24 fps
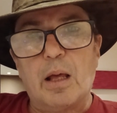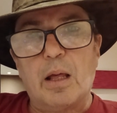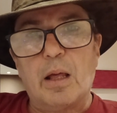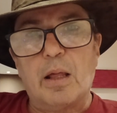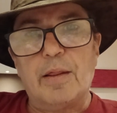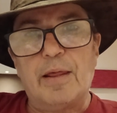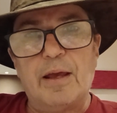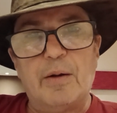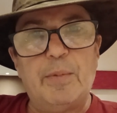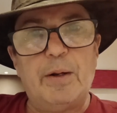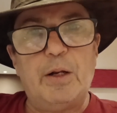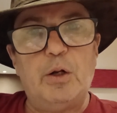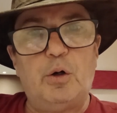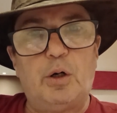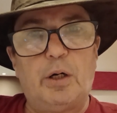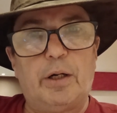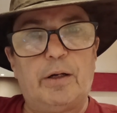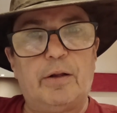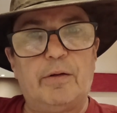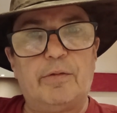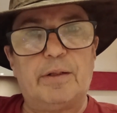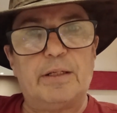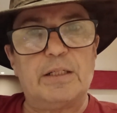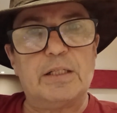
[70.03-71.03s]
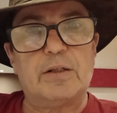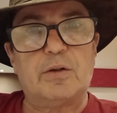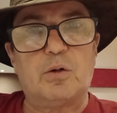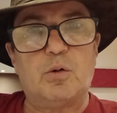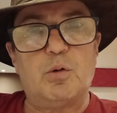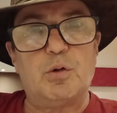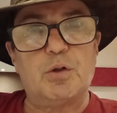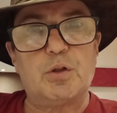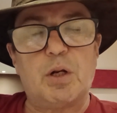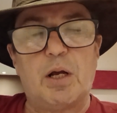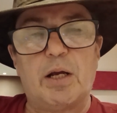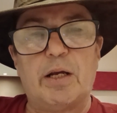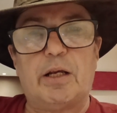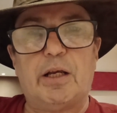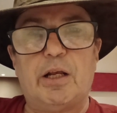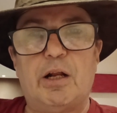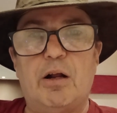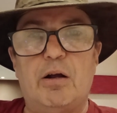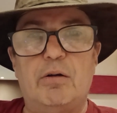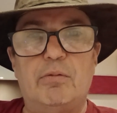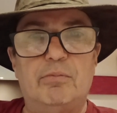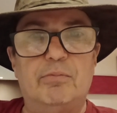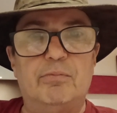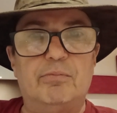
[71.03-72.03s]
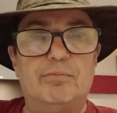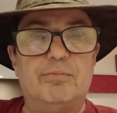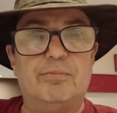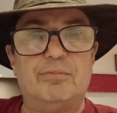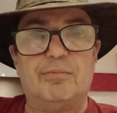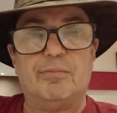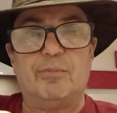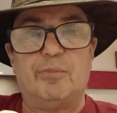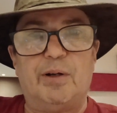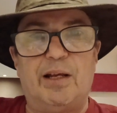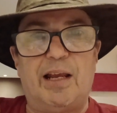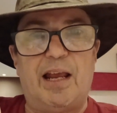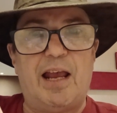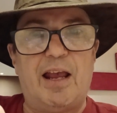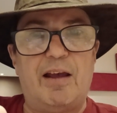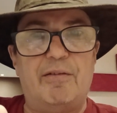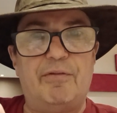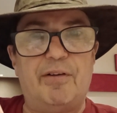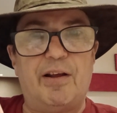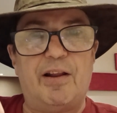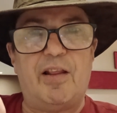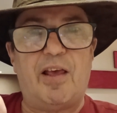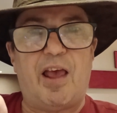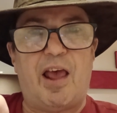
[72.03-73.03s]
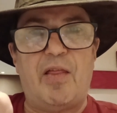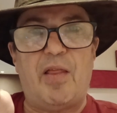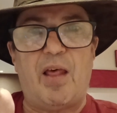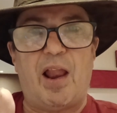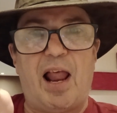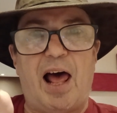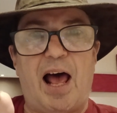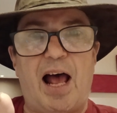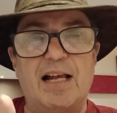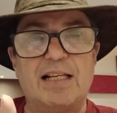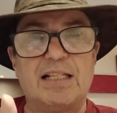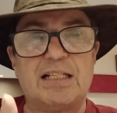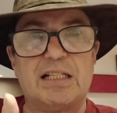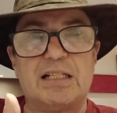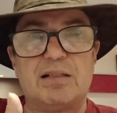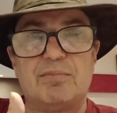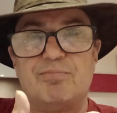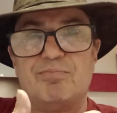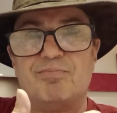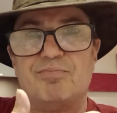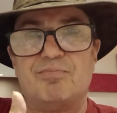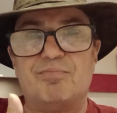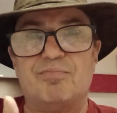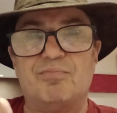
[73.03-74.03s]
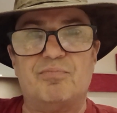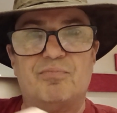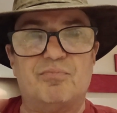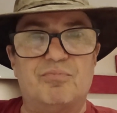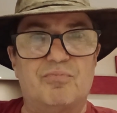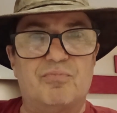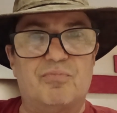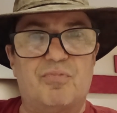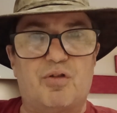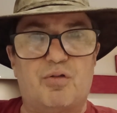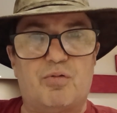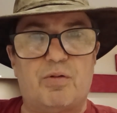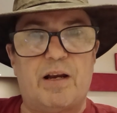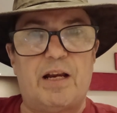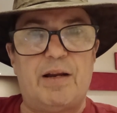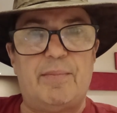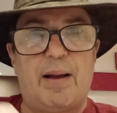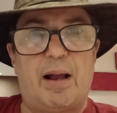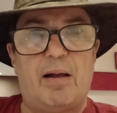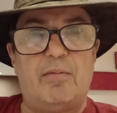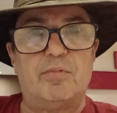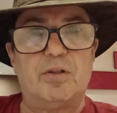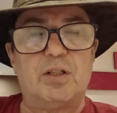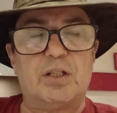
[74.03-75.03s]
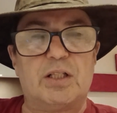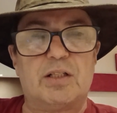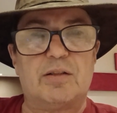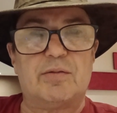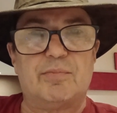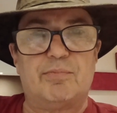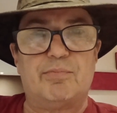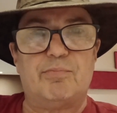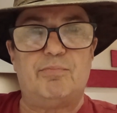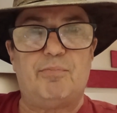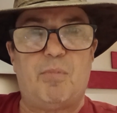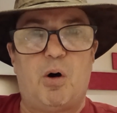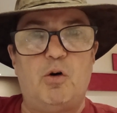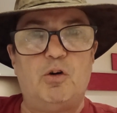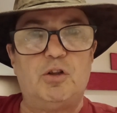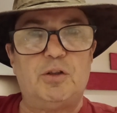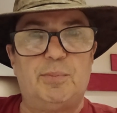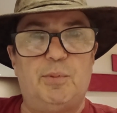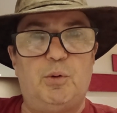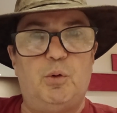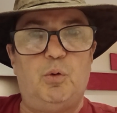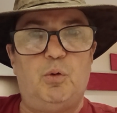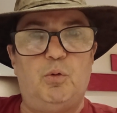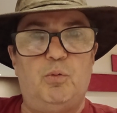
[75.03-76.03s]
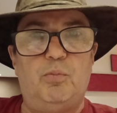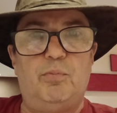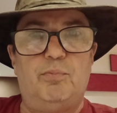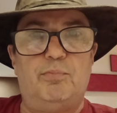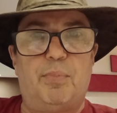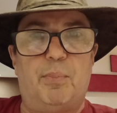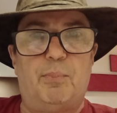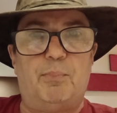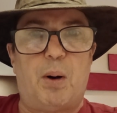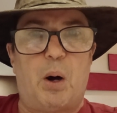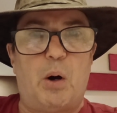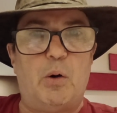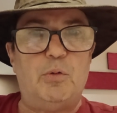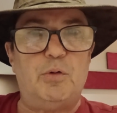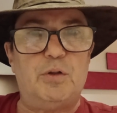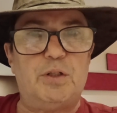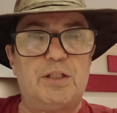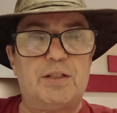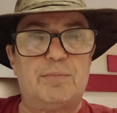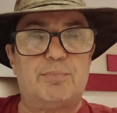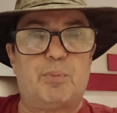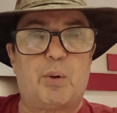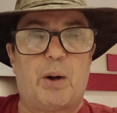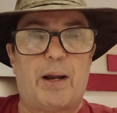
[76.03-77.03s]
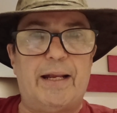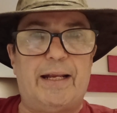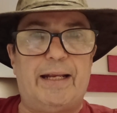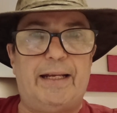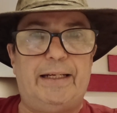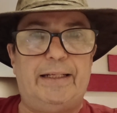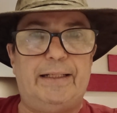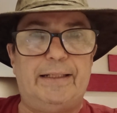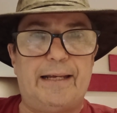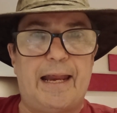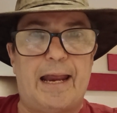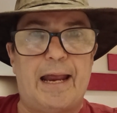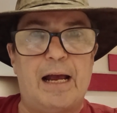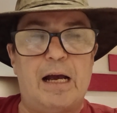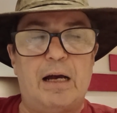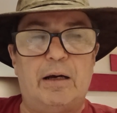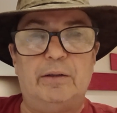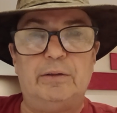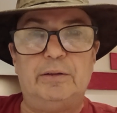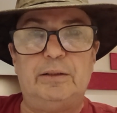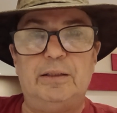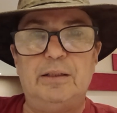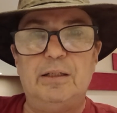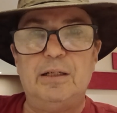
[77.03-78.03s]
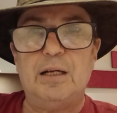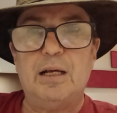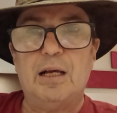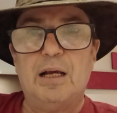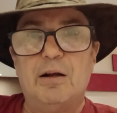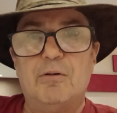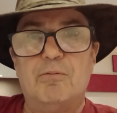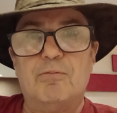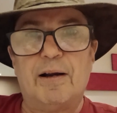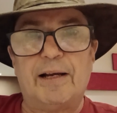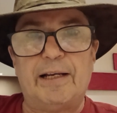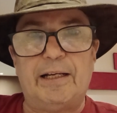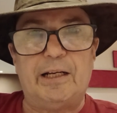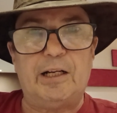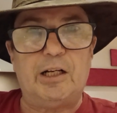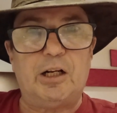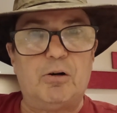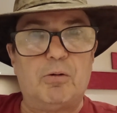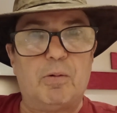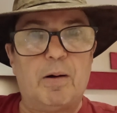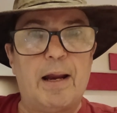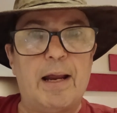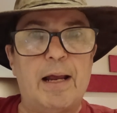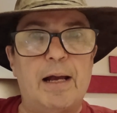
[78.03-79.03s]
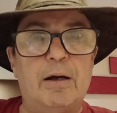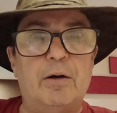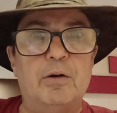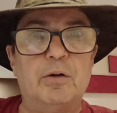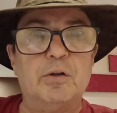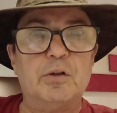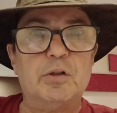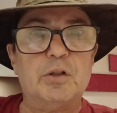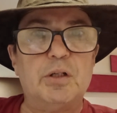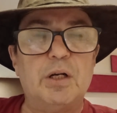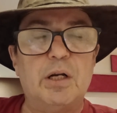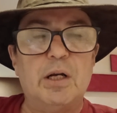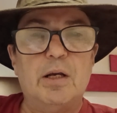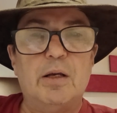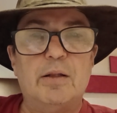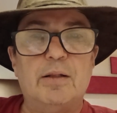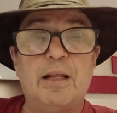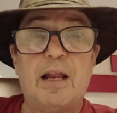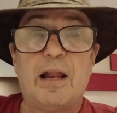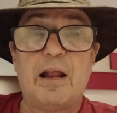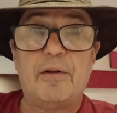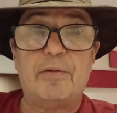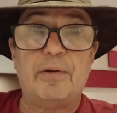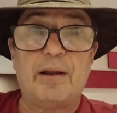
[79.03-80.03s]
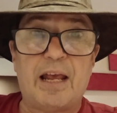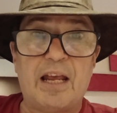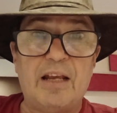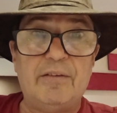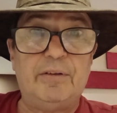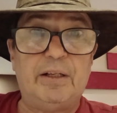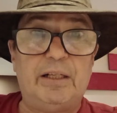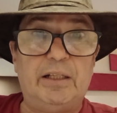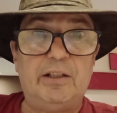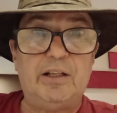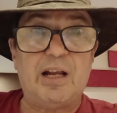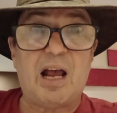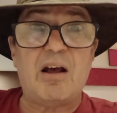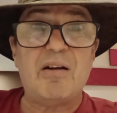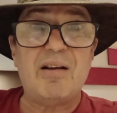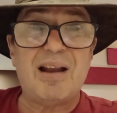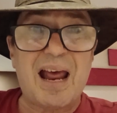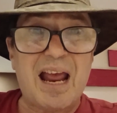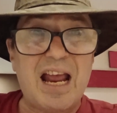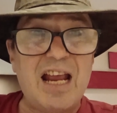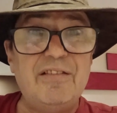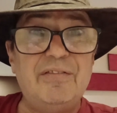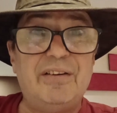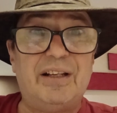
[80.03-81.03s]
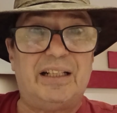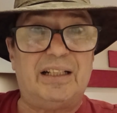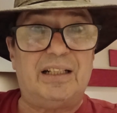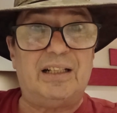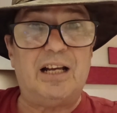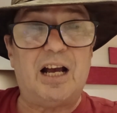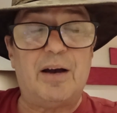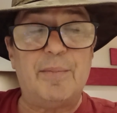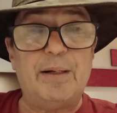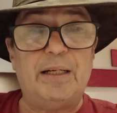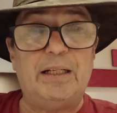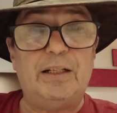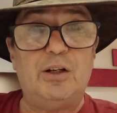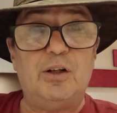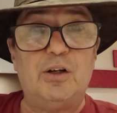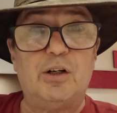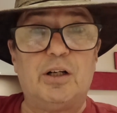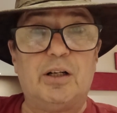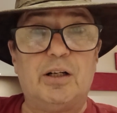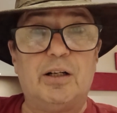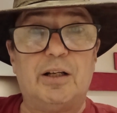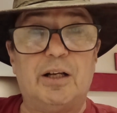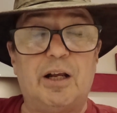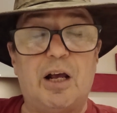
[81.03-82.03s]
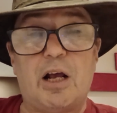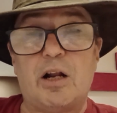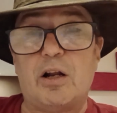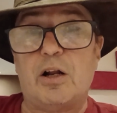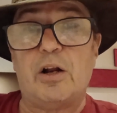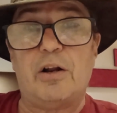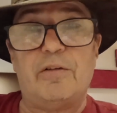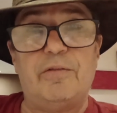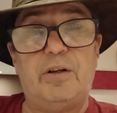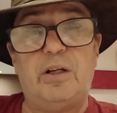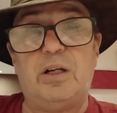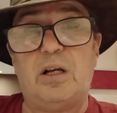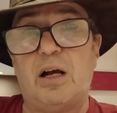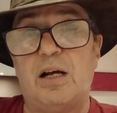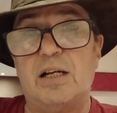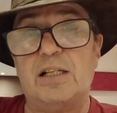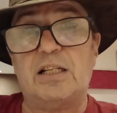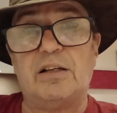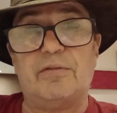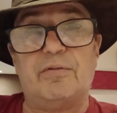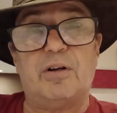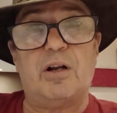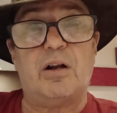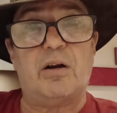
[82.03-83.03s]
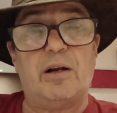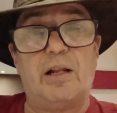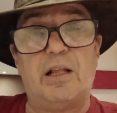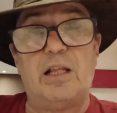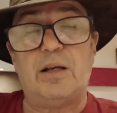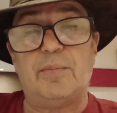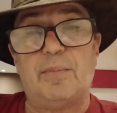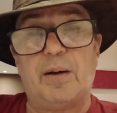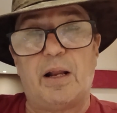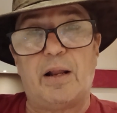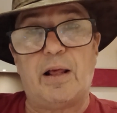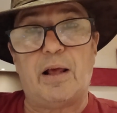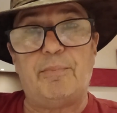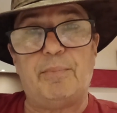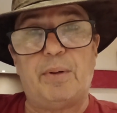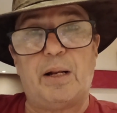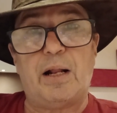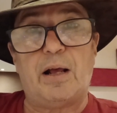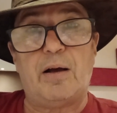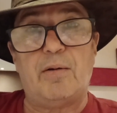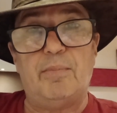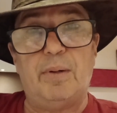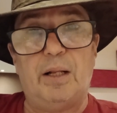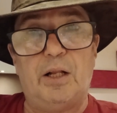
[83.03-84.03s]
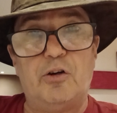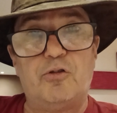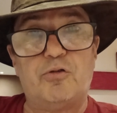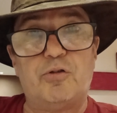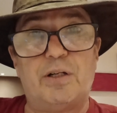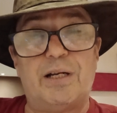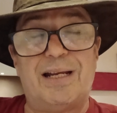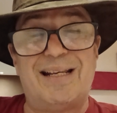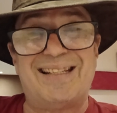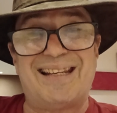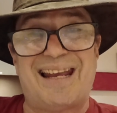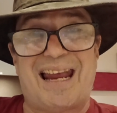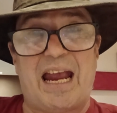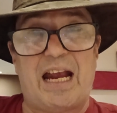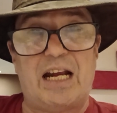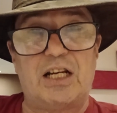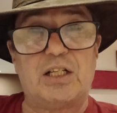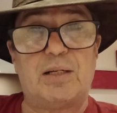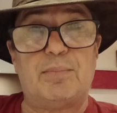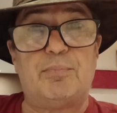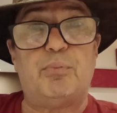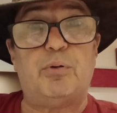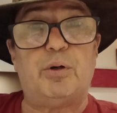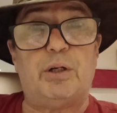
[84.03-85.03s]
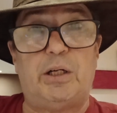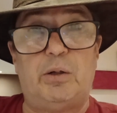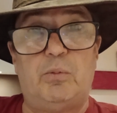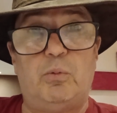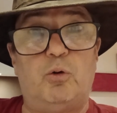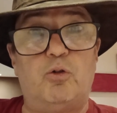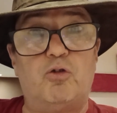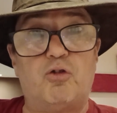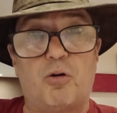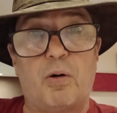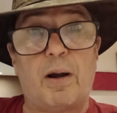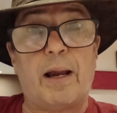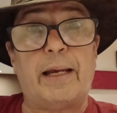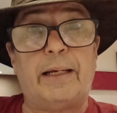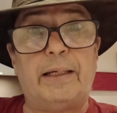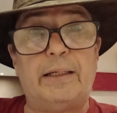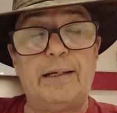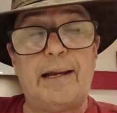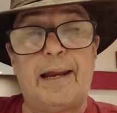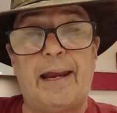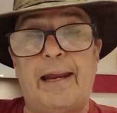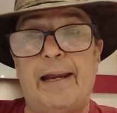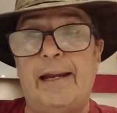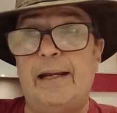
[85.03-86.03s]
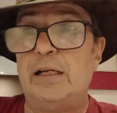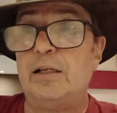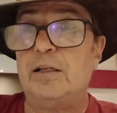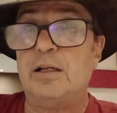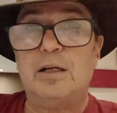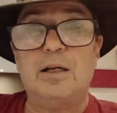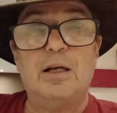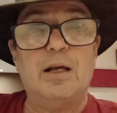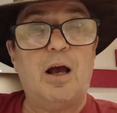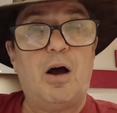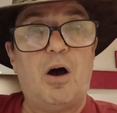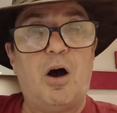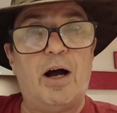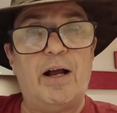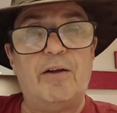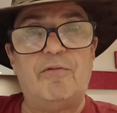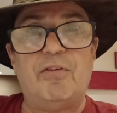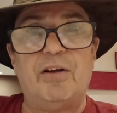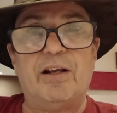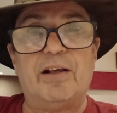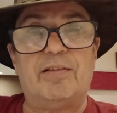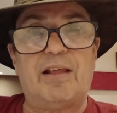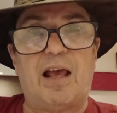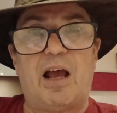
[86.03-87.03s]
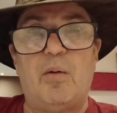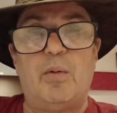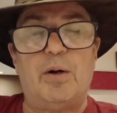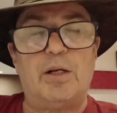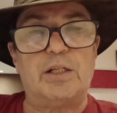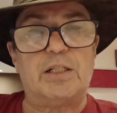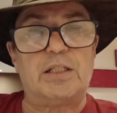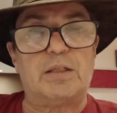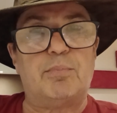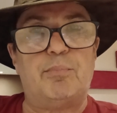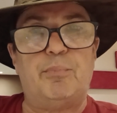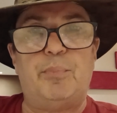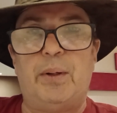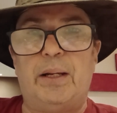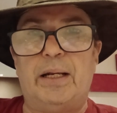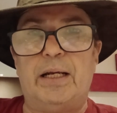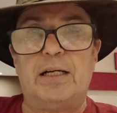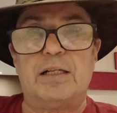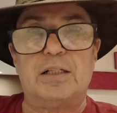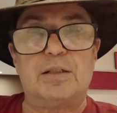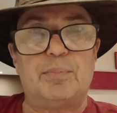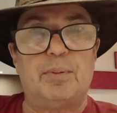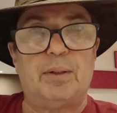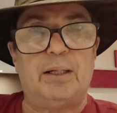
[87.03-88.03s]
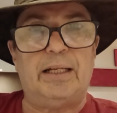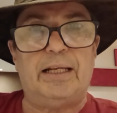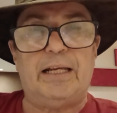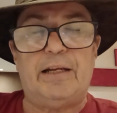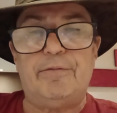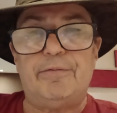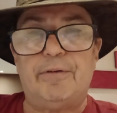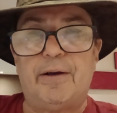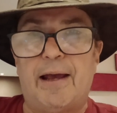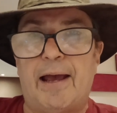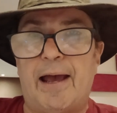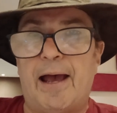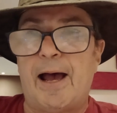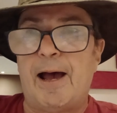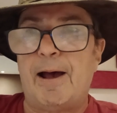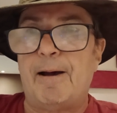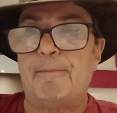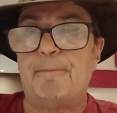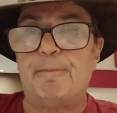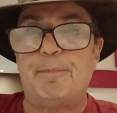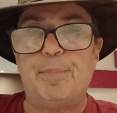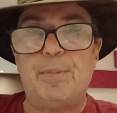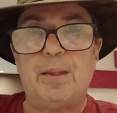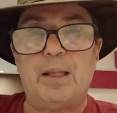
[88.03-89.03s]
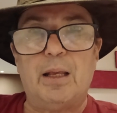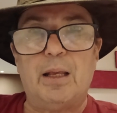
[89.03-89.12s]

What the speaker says: then we look at things, of course, like, we have in the last 3 months, multiple boats breaking down, running aground. Then our navy. I mean, look, I don't know if you guys ever know anything about that, but our military is actually pretty well trained, and I think that one just beggars belief. And